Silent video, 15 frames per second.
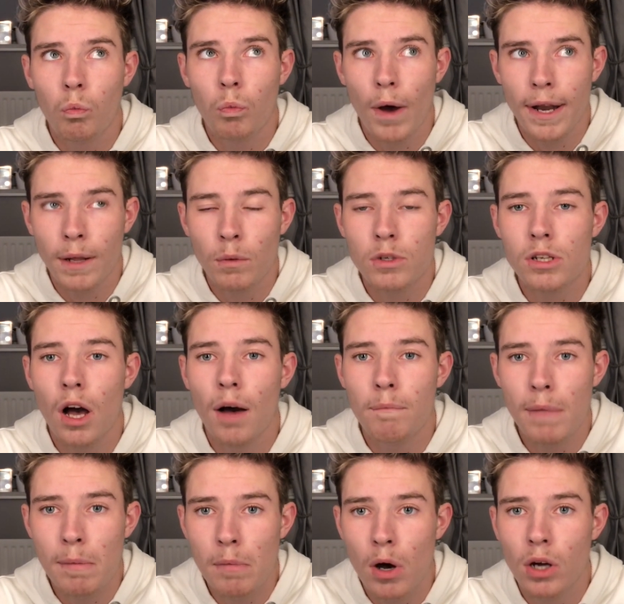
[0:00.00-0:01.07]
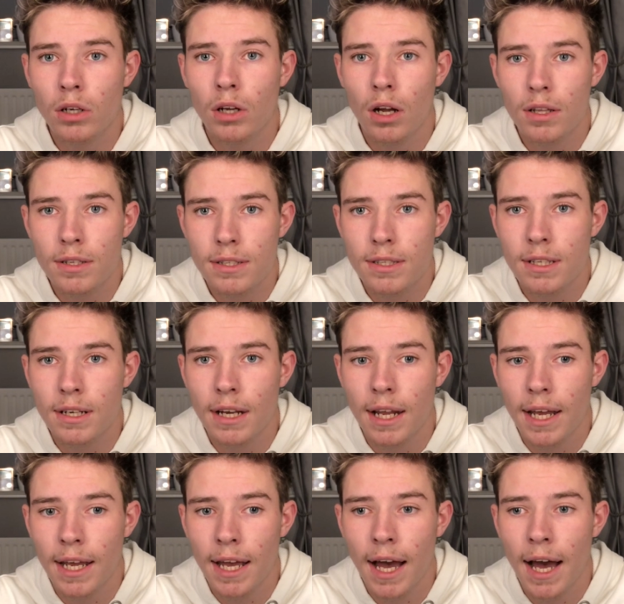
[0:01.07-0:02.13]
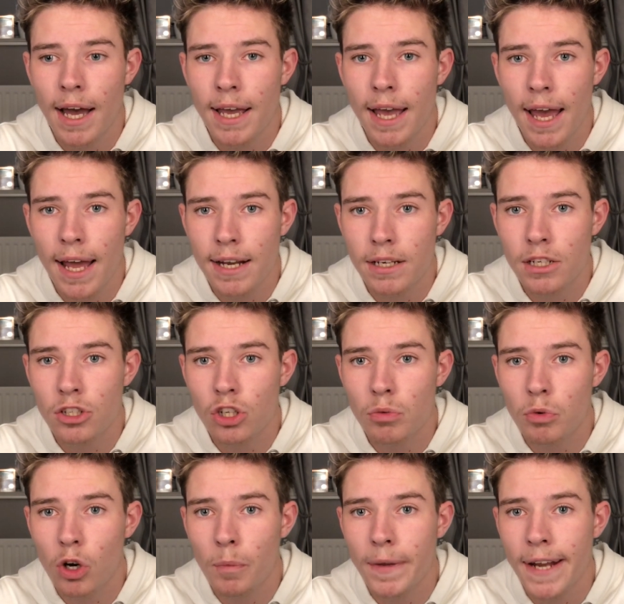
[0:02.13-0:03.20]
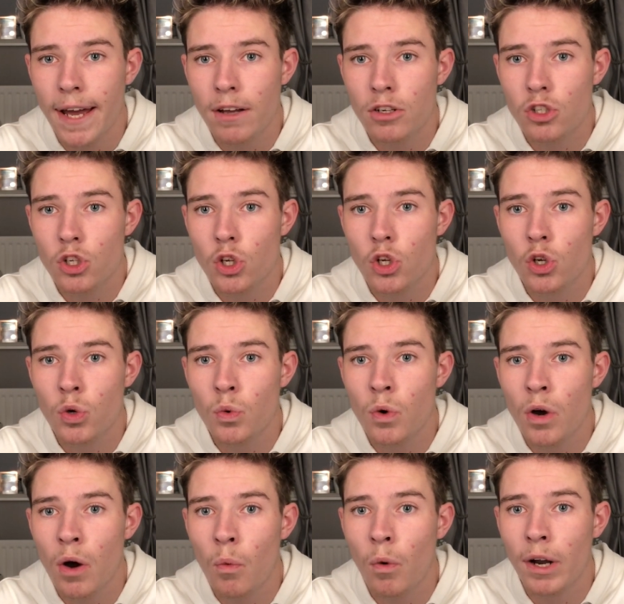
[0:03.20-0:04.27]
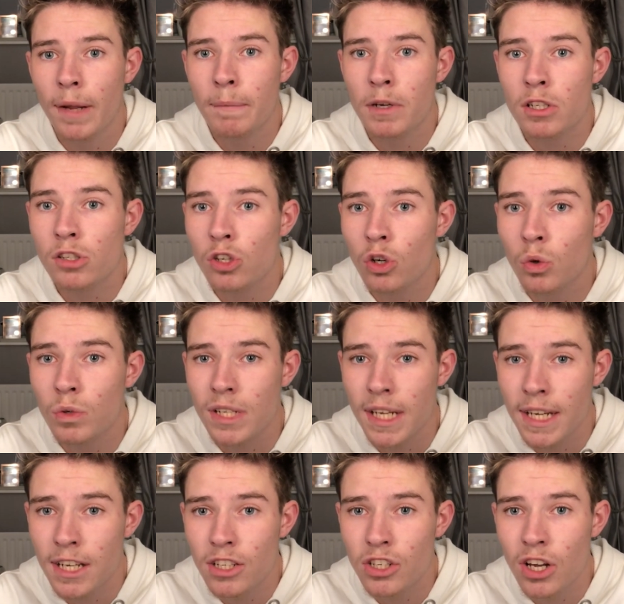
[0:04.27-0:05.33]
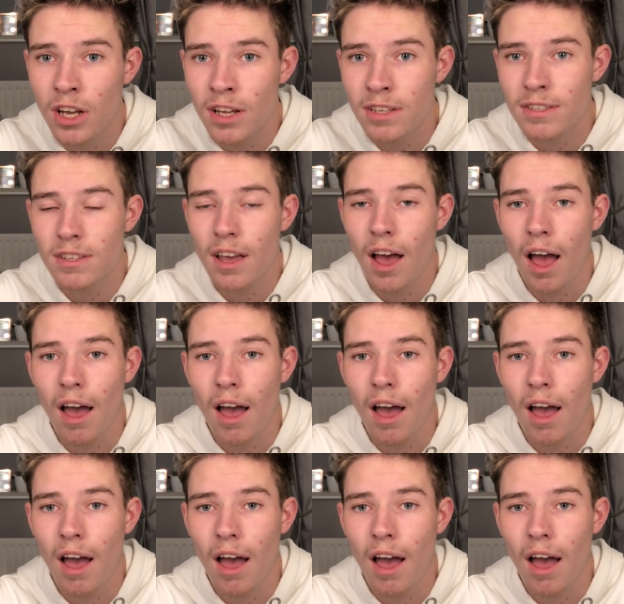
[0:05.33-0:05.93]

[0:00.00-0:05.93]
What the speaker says: when it was on my mind constantly, I ended up coming out to one of my school teachers,